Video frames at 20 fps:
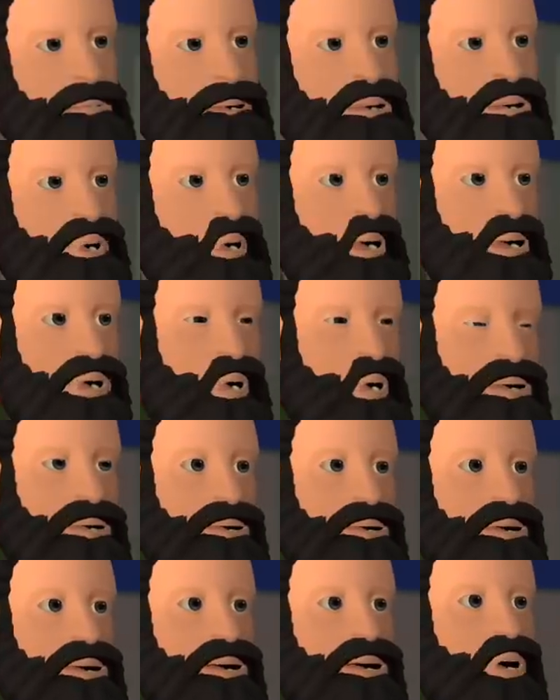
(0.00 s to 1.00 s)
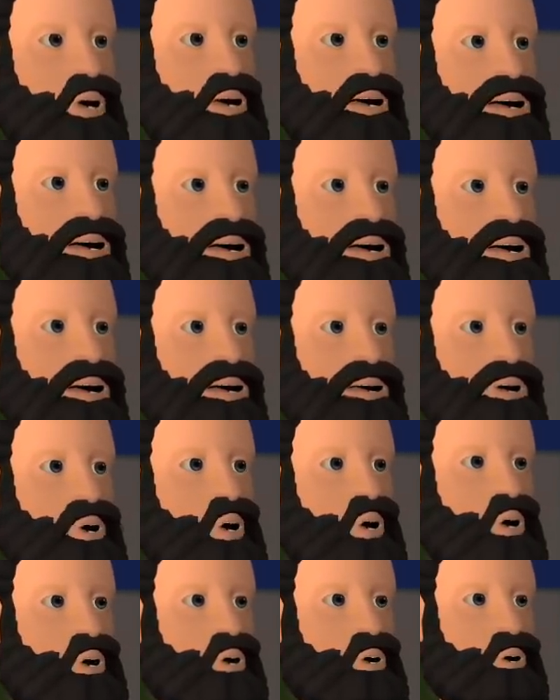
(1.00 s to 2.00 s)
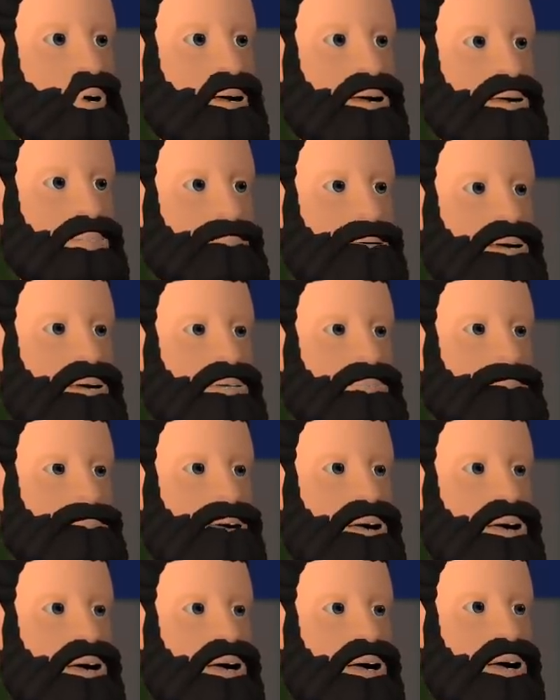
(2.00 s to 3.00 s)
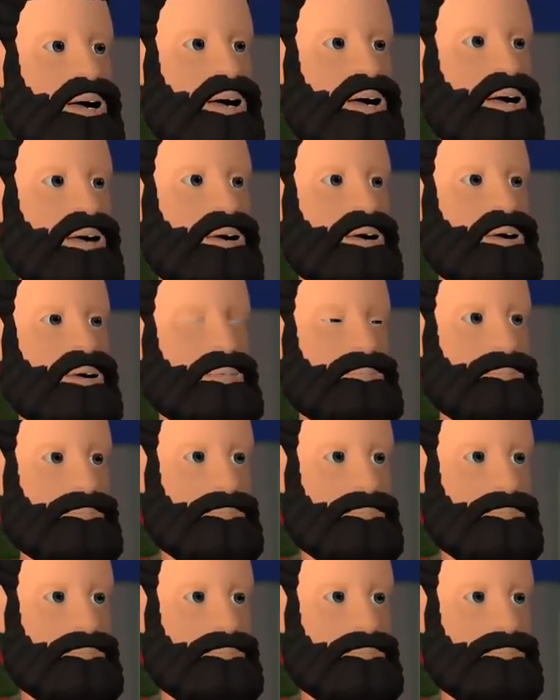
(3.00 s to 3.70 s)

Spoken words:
before it was hijacked and called Christmas by the Catholics.